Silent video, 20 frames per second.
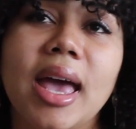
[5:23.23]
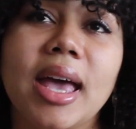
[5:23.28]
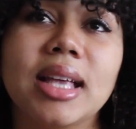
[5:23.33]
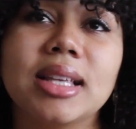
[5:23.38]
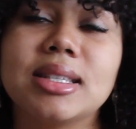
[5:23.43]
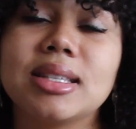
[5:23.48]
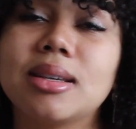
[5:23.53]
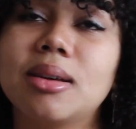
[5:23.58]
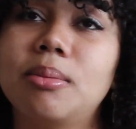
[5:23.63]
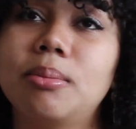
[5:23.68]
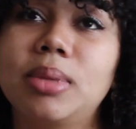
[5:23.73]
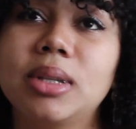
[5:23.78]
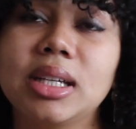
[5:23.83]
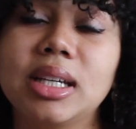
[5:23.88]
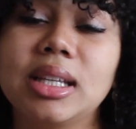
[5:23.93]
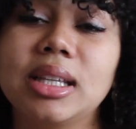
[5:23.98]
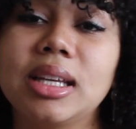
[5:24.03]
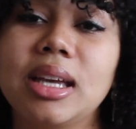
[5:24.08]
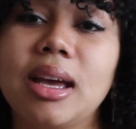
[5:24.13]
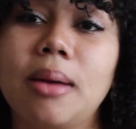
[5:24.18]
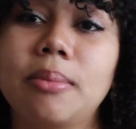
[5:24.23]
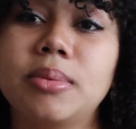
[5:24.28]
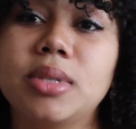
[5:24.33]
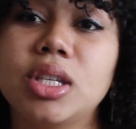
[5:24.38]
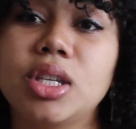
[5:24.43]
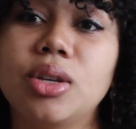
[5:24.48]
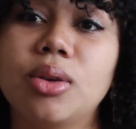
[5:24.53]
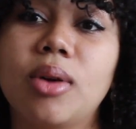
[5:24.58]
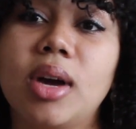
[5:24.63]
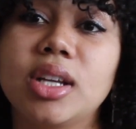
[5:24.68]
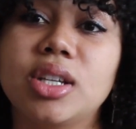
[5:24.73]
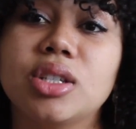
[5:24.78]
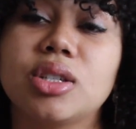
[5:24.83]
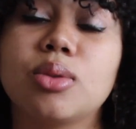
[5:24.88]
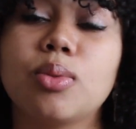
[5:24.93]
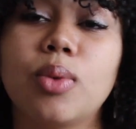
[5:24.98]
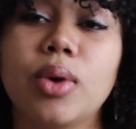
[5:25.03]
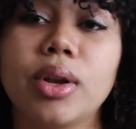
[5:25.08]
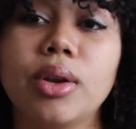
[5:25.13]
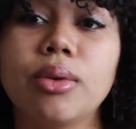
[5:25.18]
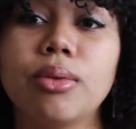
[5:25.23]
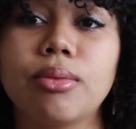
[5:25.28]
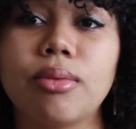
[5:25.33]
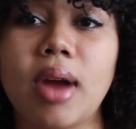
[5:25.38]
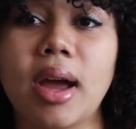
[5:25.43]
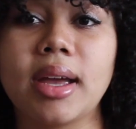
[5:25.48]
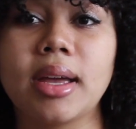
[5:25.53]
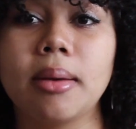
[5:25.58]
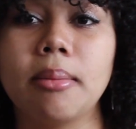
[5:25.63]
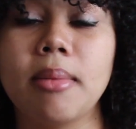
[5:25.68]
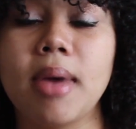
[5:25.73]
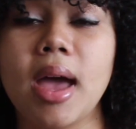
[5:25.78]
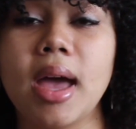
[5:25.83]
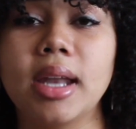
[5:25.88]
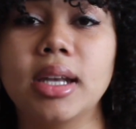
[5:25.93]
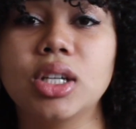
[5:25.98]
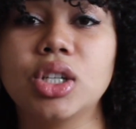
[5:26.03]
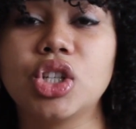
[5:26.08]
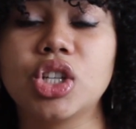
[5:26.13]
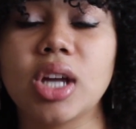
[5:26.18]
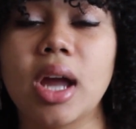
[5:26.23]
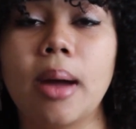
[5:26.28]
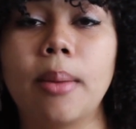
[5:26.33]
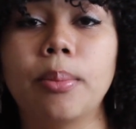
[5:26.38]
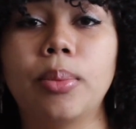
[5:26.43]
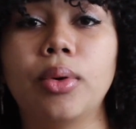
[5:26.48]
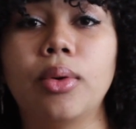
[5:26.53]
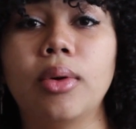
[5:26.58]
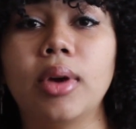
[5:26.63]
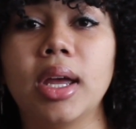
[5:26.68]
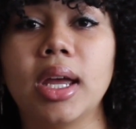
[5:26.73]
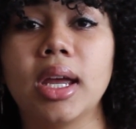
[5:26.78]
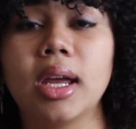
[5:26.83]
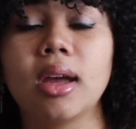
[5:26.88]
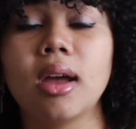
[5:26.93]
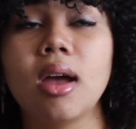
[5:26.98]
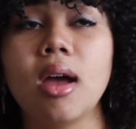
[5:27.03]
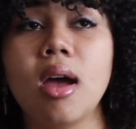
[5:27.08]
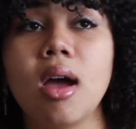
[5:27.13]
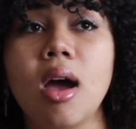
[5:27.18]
It's completely up to you. I just wouldn't recommend shampooing